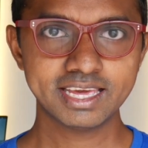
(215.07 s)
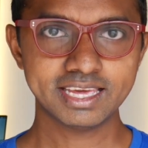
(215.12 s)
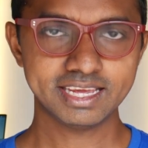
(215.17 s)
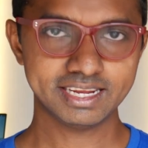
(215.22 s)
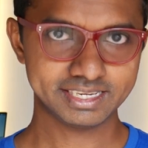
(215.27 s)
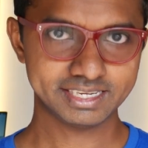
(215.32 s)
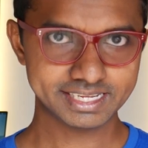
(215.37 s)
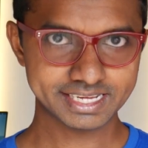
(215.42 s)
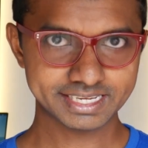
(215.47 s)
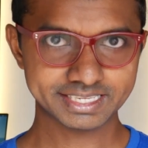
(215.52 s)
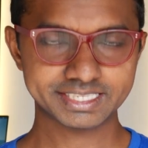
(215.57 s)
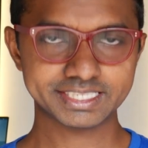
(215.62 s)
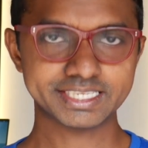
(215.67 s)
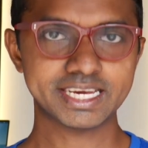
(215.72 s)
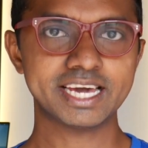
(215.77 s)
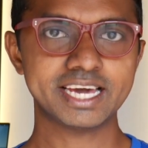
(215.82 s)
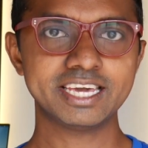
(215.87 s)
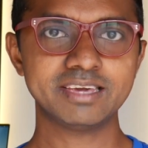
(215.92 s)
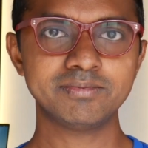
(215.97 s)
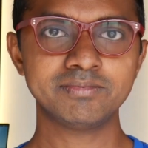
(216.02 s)
It takes
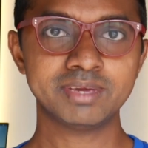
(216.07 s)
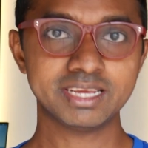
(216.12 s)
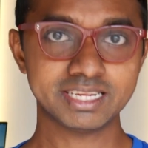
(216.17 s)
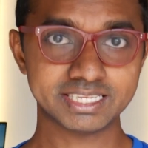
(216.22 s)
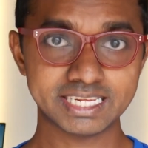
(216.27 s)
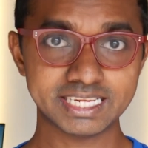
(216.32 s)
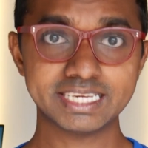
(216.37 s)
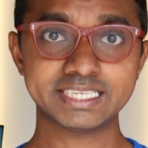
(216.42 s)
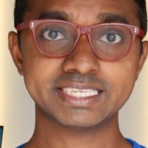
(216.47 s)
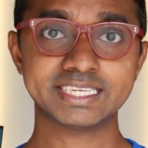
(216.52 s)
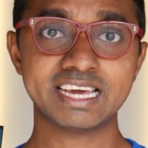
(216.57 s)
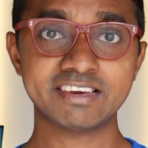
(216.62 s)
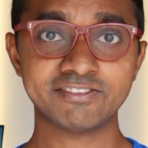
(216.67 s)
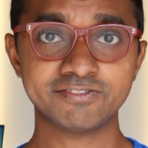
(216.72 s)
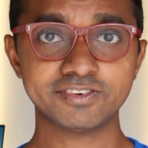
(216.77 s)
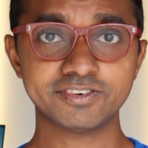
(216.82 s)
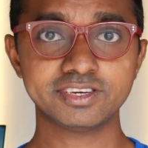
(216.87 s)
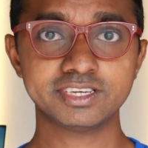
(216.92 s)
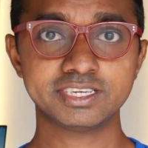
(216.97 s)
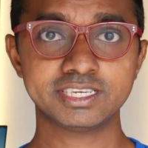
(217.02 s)
time, it takes
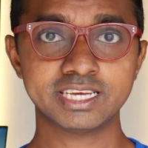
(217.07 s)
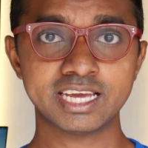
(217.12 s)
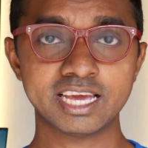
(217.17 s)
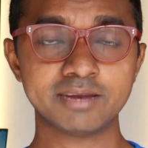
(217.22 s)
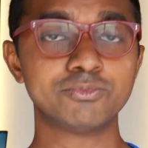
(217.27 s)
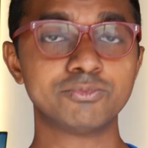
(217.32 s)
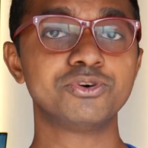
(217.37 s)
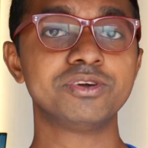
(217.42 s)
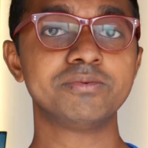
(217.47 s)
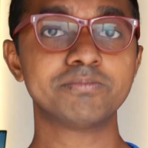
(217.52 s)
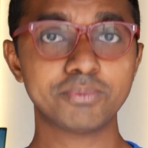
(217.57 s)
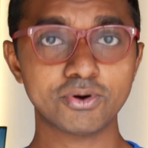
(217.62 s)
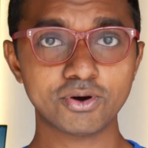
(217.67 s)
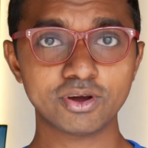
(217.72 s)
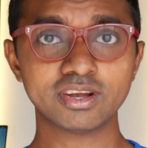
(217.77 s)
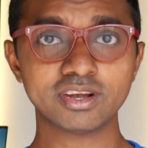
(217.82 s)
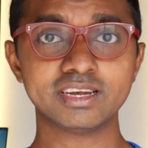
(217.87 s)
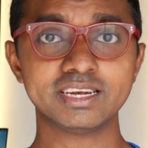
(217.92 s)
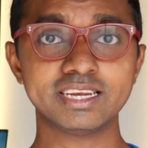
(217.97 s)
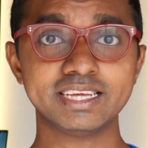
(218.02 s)
effort, and more
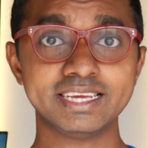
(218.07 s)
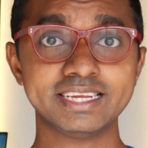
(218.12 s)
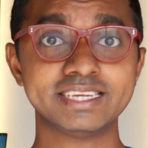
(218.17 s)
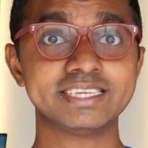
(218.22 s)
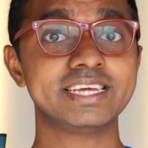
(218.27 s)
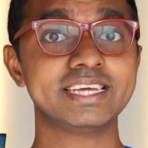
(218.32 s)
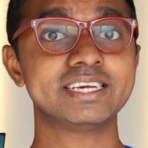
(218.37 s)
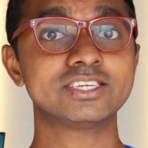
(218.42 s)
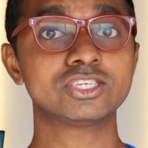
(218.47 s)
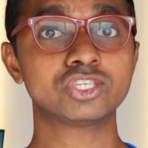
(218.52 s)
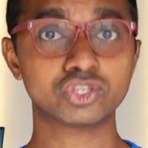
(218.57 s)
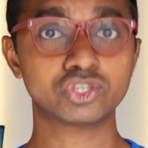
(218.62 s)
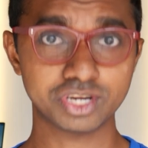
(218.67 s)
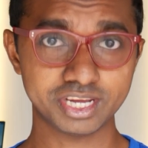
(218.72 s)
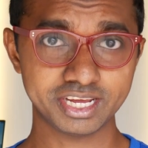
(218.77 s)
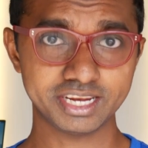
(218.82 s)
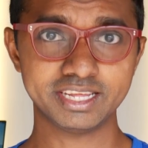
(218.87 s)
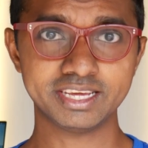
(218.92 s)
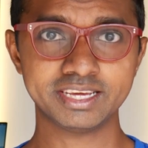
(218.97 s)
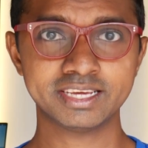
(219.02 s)
importantly, it takes
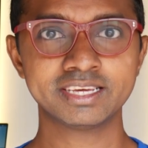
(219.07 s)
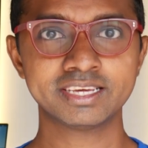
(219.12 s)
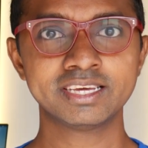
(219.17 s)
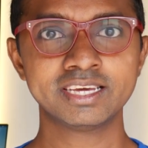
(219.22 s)
training.